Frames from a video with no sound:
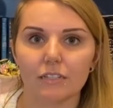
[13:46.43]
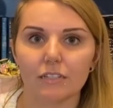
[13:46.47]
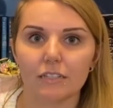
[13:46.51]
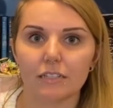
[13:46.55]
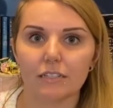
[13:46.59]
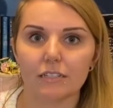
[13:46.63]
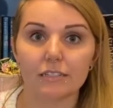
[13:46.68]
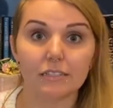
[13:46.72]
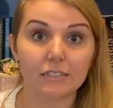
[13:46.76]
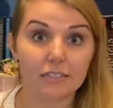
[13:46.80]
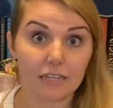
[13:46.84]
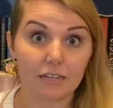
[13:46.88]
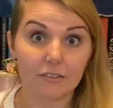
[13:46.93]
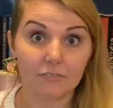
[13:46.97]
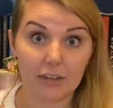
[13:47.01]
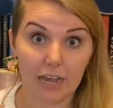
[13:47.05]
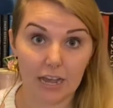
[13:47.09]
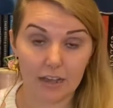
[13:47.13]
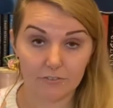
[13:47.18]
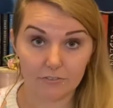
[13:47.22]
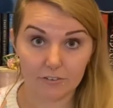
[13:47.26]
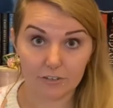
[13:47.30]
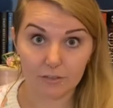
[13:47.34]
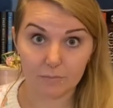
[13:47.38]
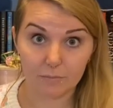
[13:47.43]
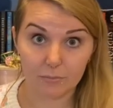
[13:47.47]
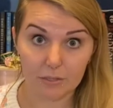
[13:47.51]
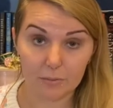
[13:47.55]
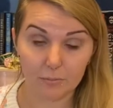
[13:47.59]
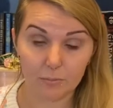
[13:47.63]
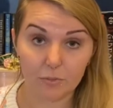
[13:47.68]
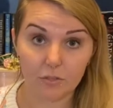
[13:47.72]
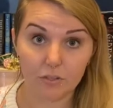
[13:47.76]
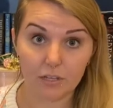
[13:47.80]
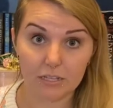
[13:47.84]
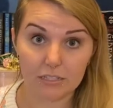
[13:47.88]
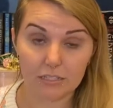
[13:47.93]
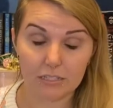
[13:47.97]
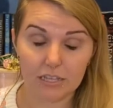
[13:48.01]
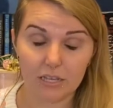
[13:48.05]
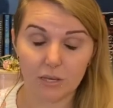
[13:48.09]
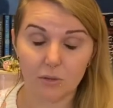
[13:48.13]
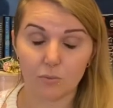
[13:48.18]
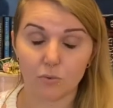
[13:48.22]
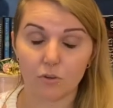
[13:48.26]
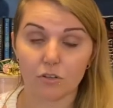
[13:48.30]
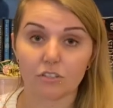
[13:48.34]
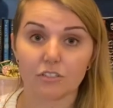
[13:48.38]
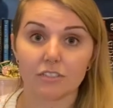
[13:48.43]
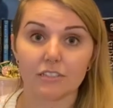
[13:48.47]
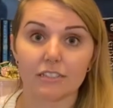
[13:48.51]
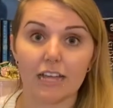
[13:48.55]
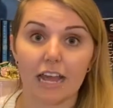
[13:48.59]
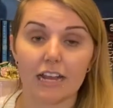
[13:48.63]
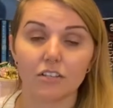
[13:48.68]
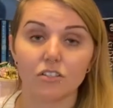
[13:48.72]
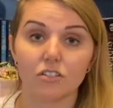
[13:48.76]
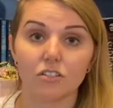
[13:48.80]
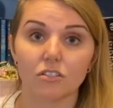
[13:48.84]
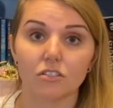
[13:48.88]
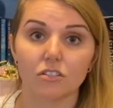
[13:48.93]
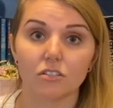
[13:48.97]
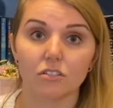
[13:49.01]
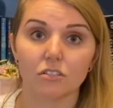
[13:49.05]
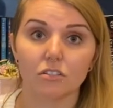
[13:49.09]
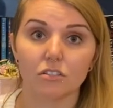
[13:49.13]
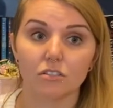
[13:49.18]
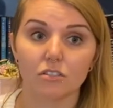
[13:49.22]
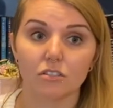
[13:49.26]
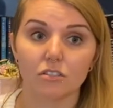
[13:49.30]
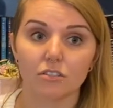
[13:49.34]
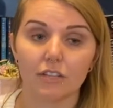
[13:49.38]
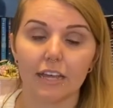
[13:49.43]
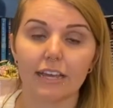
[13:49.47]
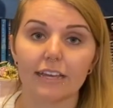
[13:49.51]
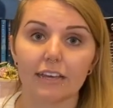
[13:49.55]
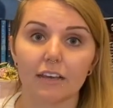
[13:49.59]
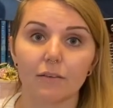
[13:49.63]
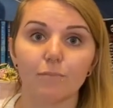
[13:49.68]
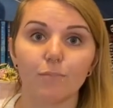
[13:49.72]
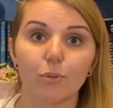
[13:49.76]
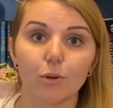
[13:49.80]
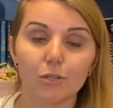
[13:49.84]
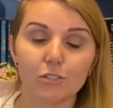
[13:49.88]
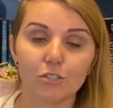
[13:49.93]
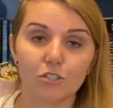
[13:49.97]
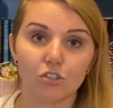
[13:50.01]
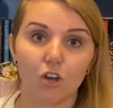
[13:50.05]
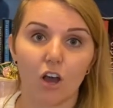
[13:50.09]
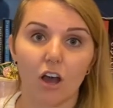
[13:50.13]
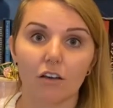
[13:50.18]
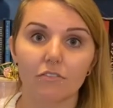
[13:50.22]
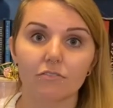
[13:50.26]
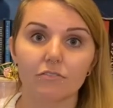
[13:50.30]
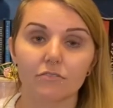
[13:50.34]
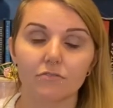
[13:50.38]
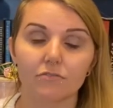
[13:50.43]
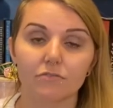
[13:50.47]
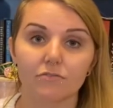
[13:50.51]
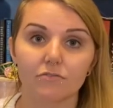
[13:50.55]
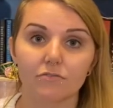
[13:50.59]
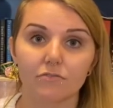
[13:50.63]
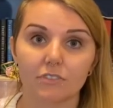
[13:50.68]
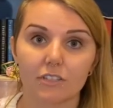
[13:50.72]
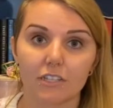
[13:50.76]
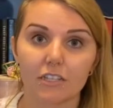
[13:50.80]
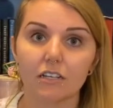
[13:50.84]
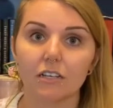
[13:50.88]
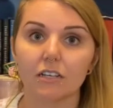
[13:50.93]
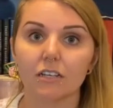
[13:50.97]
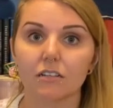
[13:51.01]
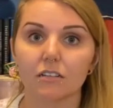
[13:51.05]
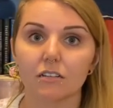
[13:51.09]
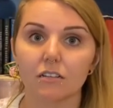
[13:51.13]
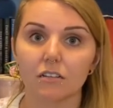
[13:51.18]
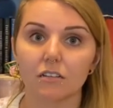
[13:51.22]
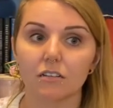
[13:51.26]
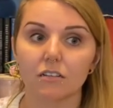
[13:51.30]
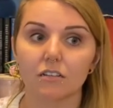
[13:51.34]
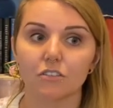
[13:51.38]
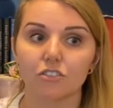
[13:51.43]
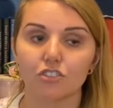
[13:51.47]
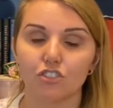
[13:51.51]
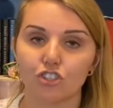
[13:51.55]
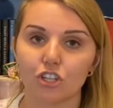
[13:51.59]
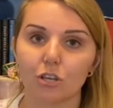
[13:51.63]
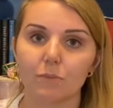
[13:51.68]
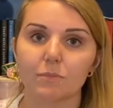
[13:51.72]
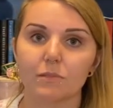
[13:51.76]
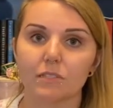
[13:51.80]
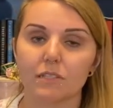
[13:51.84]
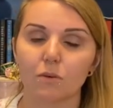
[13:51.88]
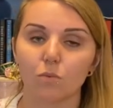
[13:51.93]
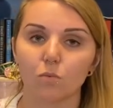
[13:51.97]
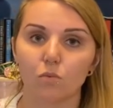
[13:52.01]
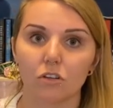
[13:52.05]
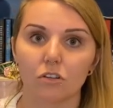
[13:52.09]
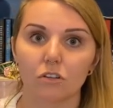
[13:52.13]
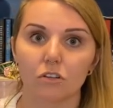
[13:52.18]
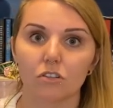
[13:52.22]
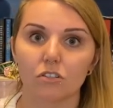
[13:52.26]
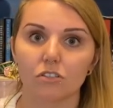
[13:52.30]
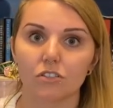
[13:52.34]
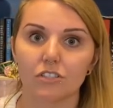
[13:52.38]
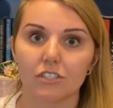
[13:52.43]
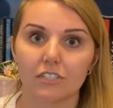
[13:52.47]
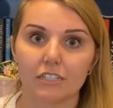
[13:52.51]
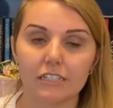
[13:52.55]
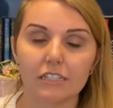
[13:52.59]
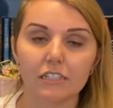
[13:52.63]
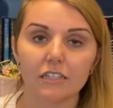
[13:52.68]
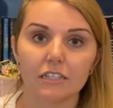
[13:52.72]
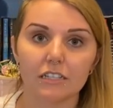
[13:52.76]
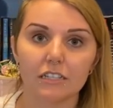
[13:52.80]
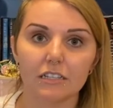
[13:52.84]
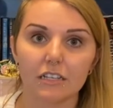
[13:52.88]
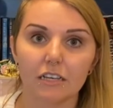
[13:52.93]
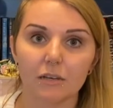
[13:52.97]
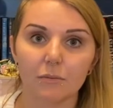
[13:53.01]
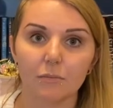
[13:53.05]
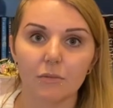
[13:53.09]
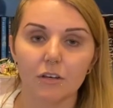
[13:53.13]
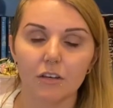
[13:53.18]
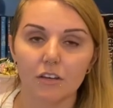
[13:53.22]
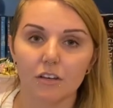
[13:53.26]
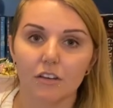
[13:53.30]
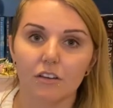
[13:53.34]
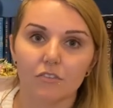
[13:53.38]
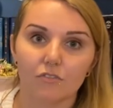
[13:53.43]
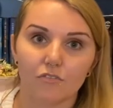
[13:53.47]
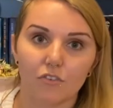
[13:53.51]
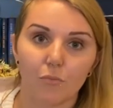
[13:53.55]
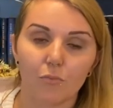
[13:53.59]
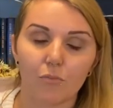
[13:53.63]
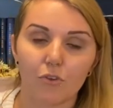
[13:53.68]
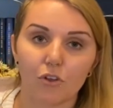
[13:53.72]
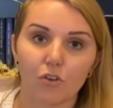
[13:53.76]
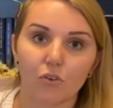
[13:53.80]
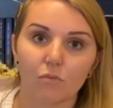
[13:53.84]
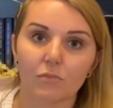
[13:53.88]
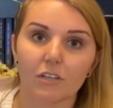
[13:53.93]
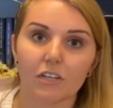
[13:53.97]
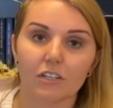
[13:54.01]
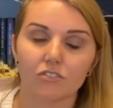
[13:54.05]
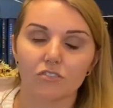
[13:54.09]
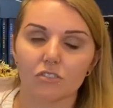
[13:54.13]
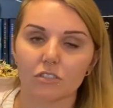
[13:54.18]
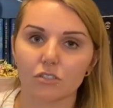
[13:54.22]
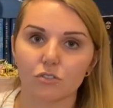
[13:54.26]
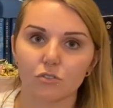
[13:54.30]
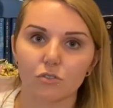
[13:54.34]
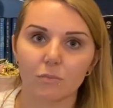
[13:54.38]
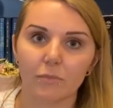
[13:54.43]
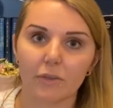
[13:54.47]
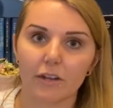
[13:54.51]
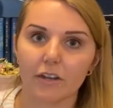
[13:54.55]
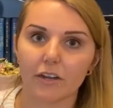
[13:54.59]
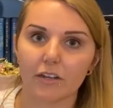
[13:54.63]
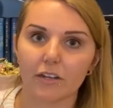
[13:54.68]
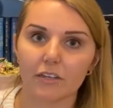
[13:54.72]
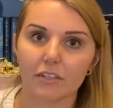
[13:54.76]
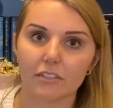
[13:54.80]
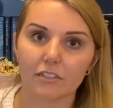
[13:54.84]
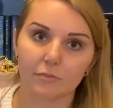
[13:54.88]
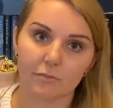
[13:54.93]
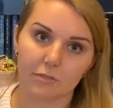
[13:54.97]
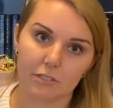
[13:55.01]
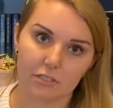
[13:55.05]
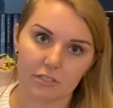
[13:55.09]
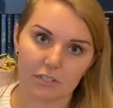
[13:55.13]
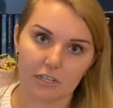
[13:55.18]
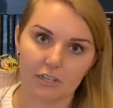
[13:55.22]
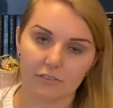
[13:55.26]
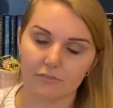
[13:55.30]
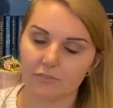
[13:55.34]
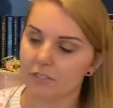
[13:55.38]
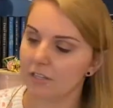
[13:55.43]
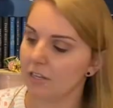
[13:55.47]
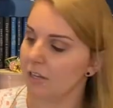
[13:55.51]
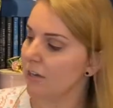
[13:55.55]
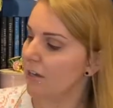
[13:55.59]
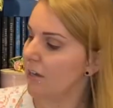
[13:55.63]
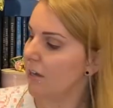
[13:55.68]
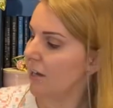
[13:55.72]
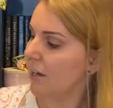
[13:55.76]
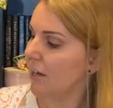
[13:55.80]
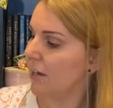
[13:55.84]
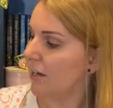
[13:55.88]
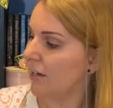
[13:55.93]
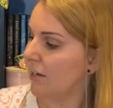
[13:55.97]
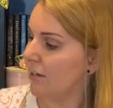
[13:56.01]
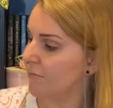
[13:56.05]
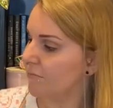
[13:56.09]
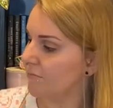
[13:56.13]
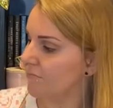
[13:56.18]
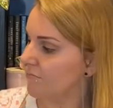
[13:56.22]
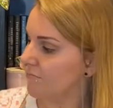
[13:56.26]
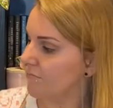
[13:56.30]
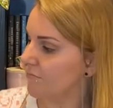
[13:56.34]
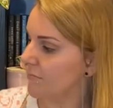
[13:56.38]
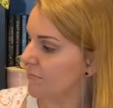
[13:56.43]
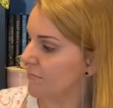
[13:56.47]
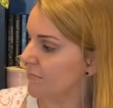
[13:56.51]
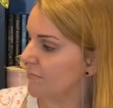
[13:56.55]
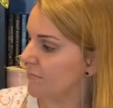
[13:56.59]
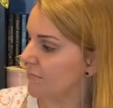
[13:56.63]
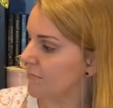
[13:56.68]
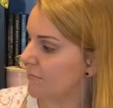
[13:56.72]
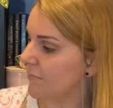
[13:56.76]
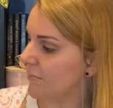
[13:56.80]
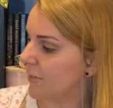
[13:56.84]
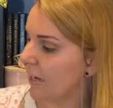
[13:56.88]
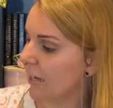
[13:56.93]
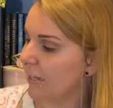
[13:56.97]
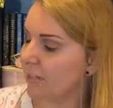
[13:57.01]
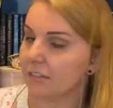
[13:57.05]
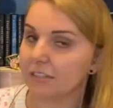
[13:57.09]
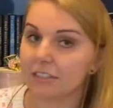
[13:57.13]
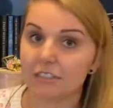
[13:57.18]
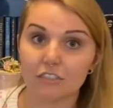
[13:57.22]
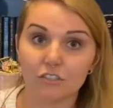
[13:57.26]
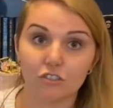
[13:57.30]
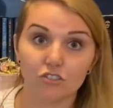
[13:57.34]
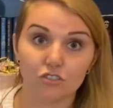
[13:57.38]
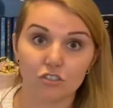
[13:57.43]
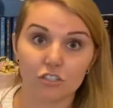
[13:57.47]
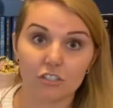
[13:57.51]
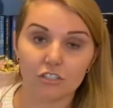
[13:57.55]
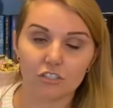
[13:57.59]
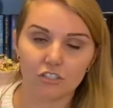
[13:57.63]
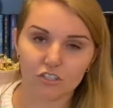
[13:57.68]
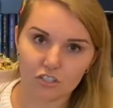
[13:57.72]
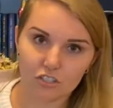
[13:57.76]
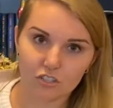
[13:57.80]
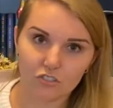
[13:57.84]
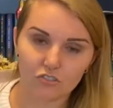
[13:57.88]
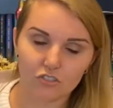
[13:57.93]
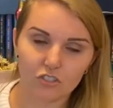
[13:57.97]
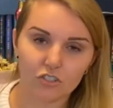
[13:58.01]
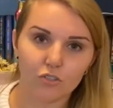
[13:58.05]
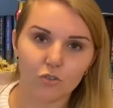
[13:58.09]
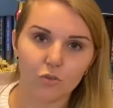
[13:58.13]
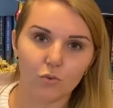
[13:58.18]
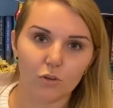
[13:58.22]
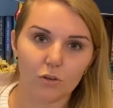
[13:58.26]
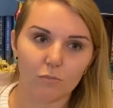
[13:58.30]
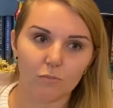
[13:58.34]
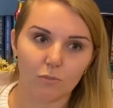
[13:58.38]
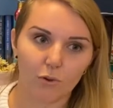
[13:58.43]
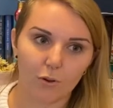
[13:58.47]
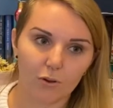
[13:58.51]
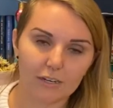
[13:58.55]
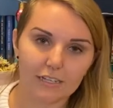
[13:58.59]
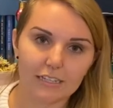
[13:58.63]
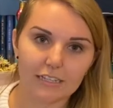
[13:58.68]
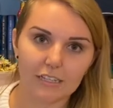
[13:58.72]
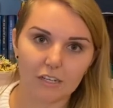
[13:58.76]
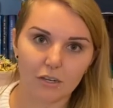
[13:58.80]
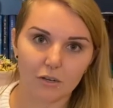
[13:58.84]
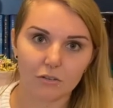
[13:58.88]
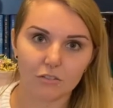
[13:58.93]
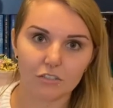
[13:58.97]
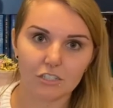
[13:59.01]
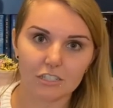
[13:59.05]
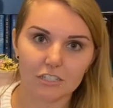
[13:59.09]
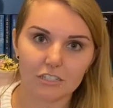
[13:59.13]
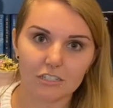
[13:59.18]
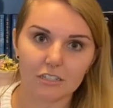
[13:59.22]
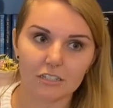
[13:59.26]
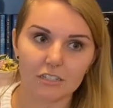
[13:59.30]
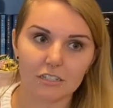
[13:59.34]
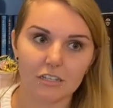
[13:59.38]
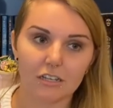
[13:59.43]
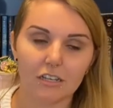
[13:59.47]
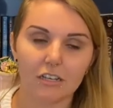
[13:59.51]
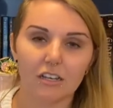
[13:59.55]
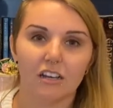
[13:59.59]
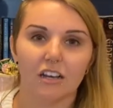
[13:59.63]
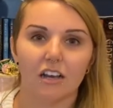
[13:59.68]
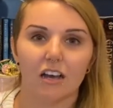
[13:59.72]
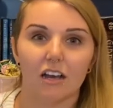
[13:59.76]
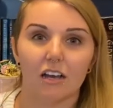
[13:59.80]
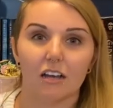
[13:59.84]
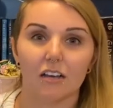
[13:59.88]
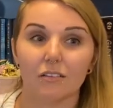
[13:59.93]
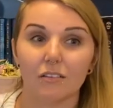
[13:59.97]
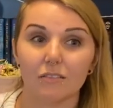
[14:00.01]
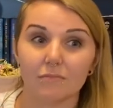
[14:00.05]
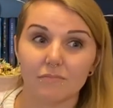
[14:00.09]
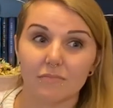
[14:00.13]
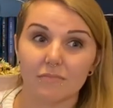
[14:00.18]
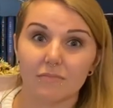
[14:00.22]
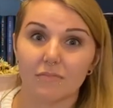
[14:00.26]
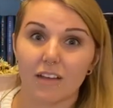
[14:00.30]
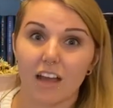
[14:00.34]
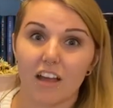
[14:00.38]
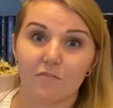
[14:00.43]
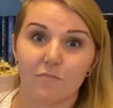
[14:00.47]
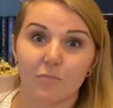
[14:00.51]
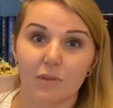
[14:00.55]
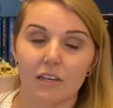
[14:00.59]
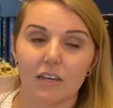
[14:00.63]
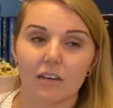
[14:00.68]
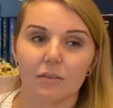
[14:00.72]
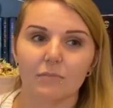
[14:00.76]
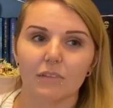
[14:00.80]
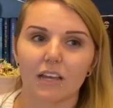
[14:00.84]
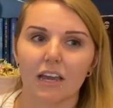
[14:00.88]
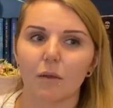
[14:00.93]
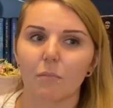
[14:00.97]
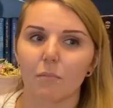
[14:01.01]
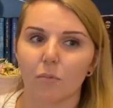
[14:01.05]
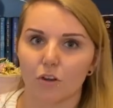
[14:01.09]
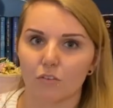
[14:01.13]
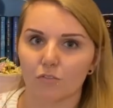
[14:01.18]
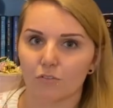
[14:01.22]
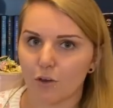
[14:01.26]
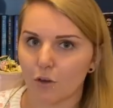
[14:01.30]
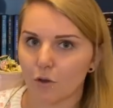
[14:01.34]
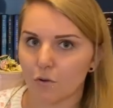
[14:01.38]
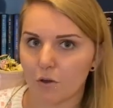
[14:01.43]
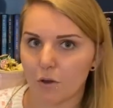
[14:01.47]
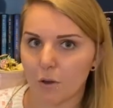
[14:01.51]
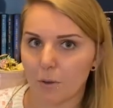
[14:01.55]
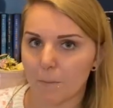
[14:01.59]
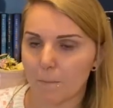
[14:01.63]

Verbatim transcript: enslaved African people as they were sent, like, pushed off of the ships that were stealing them from their home country to America to be slaves. Um, and these, these children who were born in the ocean uh, have become, like, merfolk.